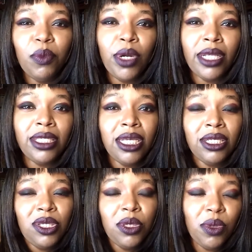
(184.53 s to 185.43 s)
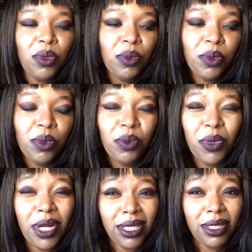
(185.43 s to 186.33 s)
Would I say it's two?
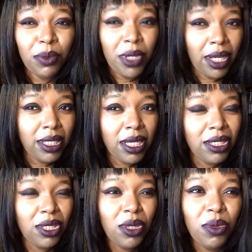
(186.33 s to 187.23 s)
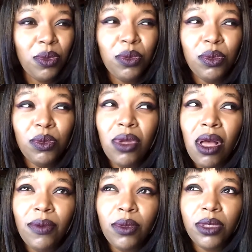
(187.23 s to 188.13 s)
Would I say it's two
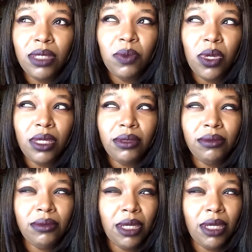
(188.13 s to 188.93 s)
novels in one?